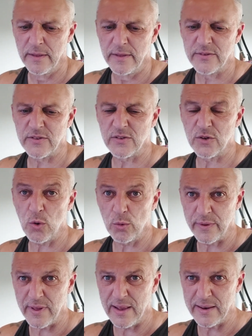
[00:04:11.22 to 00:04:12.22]
this is an
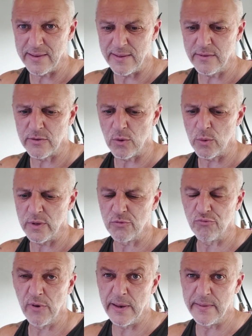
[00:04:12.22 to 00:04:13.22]
old LED, so
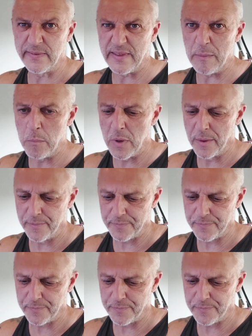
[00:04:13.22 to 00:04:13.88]
it's really dim.